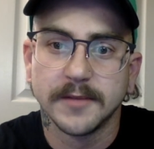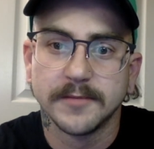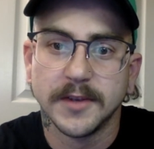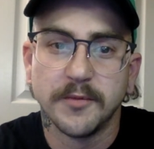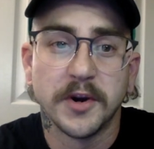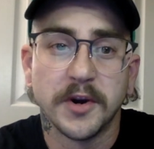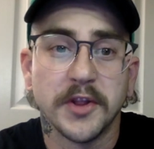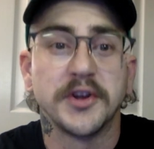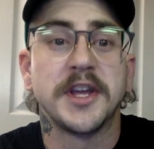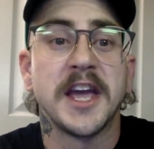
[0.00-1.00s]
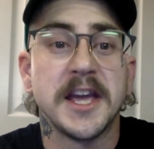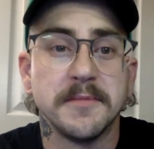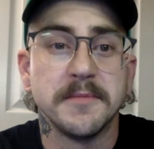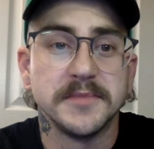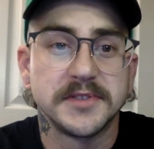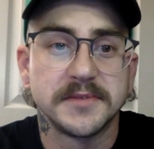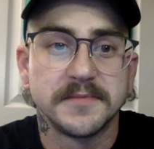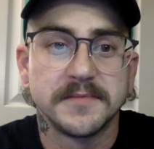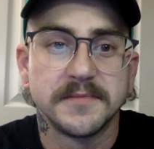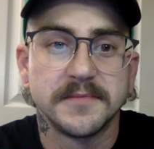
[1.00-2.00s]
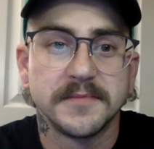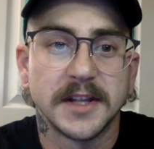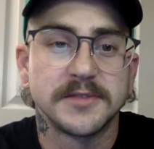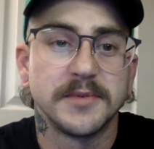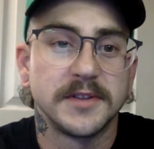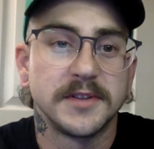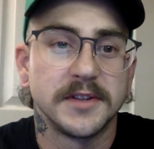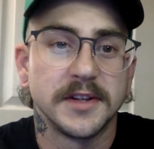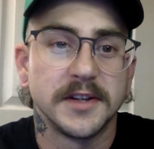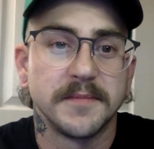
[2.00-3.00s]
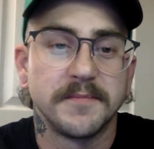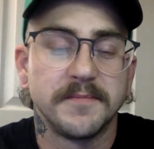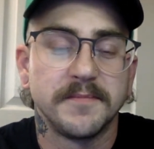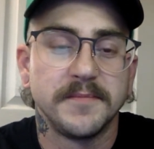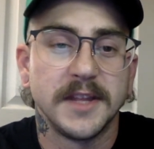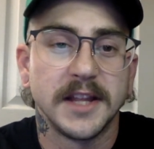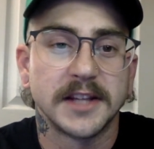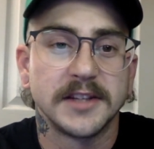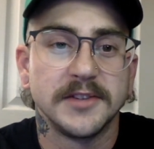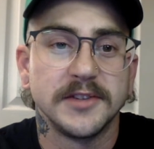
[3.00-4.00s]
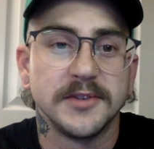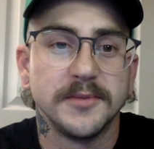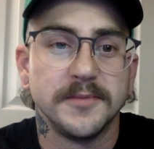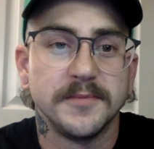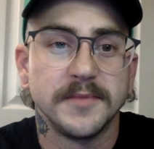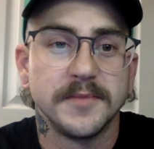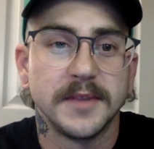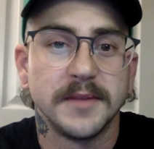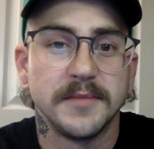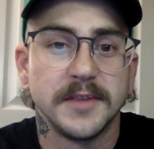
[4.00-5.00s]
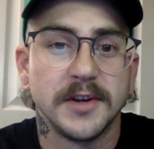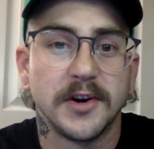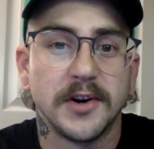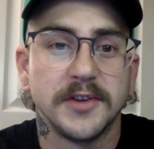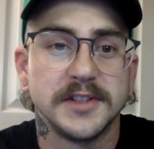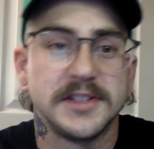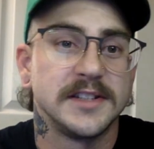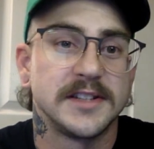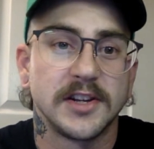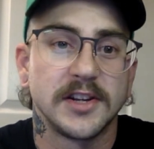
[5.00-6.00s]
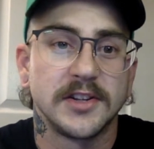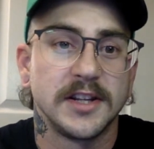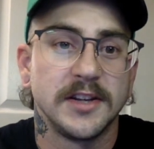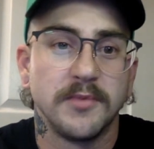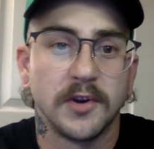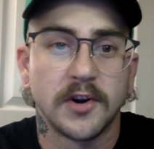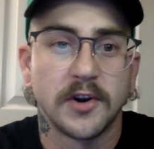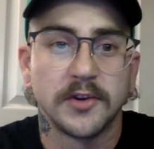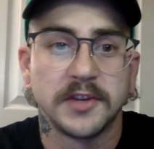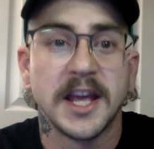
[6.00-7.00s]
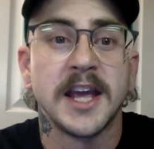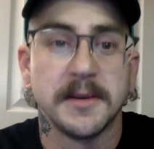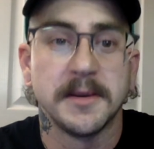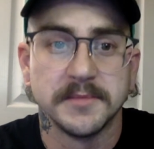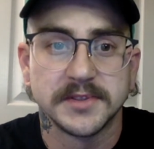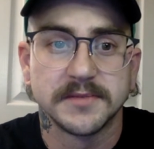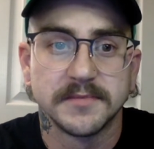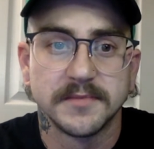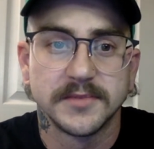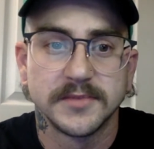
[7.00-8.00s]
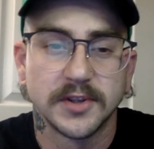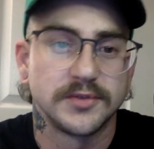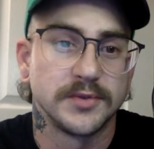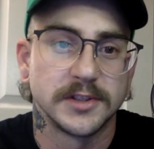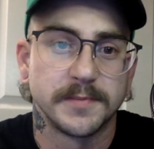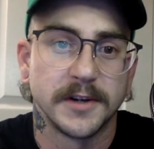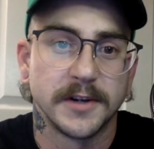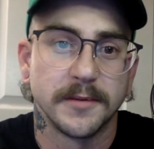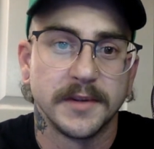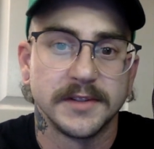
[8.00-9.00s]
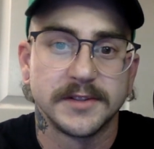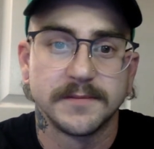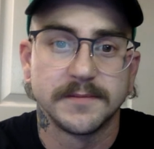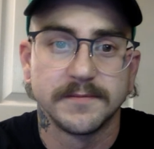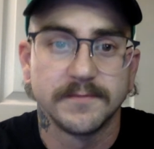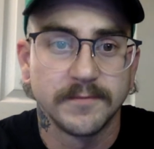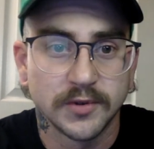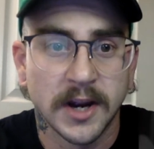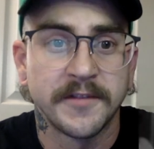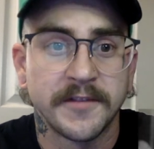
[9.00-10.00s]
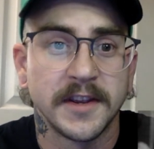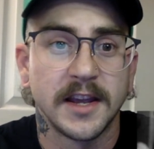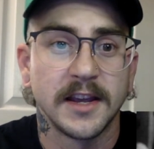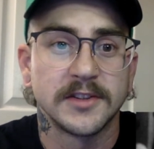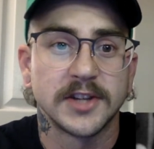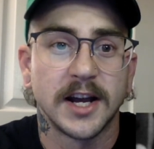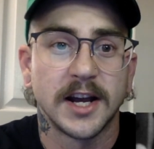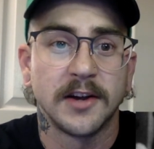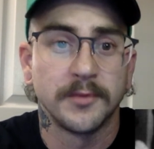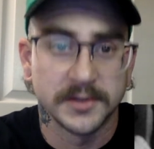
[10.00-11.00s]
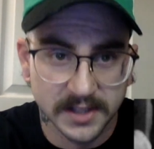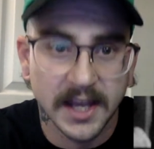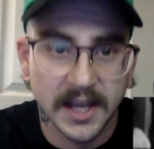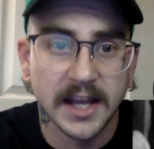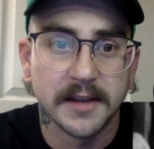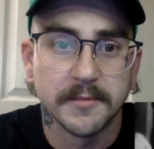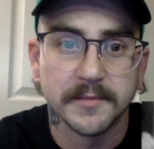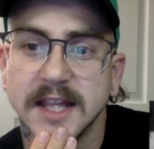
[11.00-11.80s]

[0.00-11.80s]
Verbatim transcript: In one of their games, that's what they like to do. All these things they did were called games, social experiments. Trafficking a child was a game.